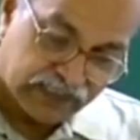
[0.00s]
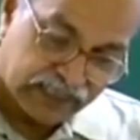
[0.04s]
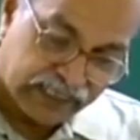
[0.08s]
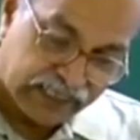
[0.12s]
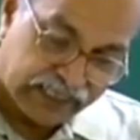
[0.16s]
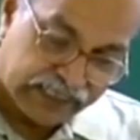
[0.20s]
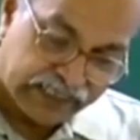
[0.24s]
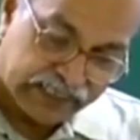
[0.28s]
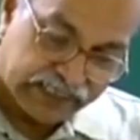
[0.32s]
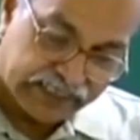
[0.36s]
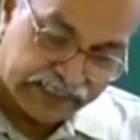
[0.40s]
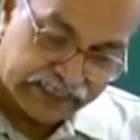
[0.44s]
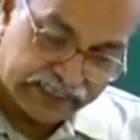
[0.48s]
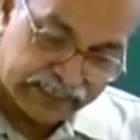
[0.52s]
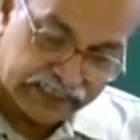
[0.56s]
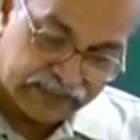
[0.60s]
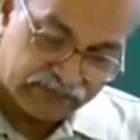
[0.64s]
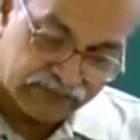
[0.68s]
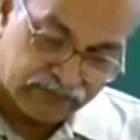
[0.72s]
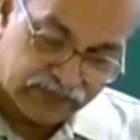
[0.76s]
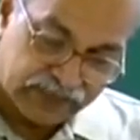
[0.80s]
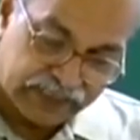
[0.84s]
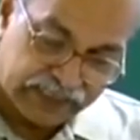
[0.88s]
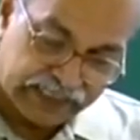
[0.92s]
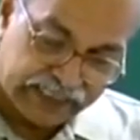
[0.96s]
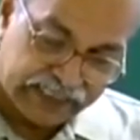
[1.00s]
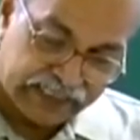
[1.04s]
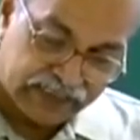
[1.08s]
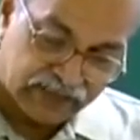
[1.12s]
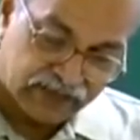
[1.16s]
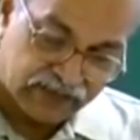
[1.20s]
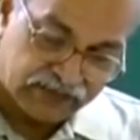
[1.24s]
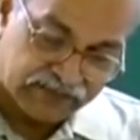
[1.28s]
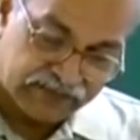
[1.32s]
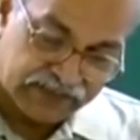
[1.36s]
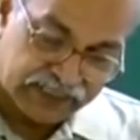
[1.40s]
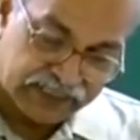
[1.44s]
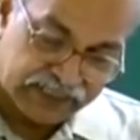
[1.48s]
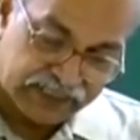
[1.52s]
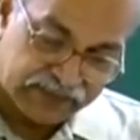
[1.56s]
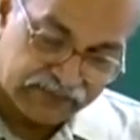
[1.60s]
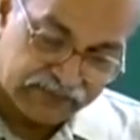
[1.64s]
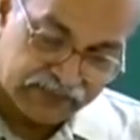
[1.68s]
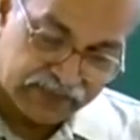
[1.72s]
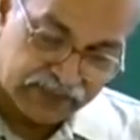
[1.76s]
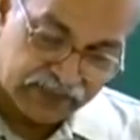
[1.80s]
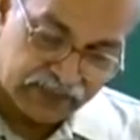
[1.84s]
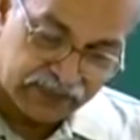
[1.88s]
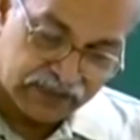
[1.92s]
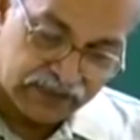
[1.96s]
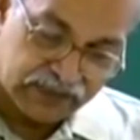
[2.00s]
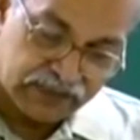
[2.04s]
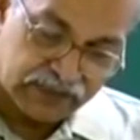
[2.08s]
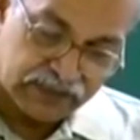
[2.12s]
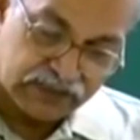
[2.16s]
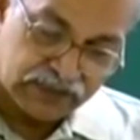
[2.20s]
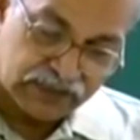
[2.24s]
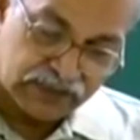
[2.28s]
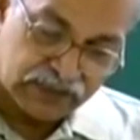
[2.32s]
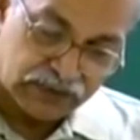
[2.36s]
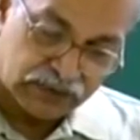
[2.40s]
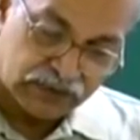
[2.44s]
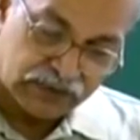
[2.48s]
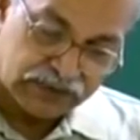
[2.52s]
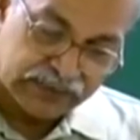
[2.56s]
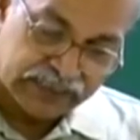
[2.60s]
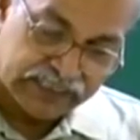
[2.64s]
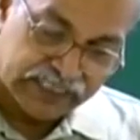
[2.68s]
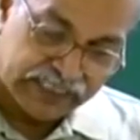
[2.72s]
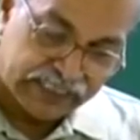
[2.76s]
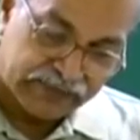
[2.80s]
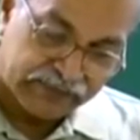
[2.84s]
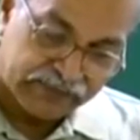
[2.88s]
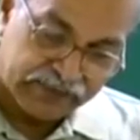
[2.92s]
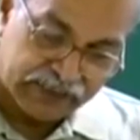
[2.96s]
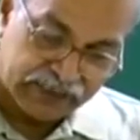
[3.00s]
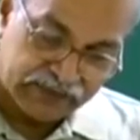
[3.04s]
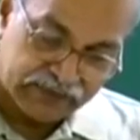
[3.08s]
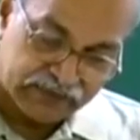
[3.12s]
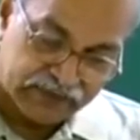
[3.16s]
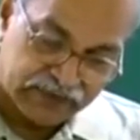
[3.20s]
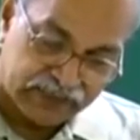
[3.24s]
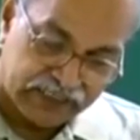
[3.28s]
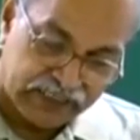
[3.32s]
I connect one end of the adapter to this aluminium